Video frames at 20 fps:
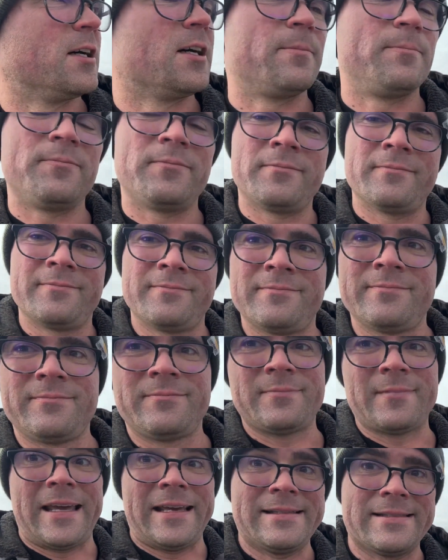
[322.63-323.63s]
up
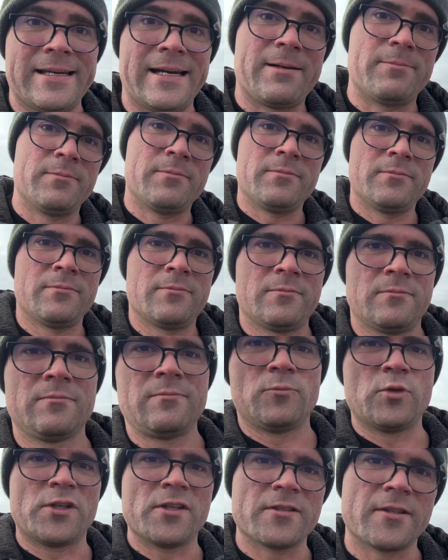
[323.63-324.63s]
ASAP.
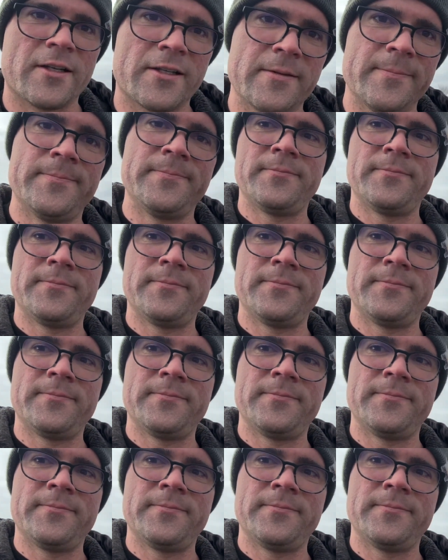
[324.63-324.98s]
Wish us luck.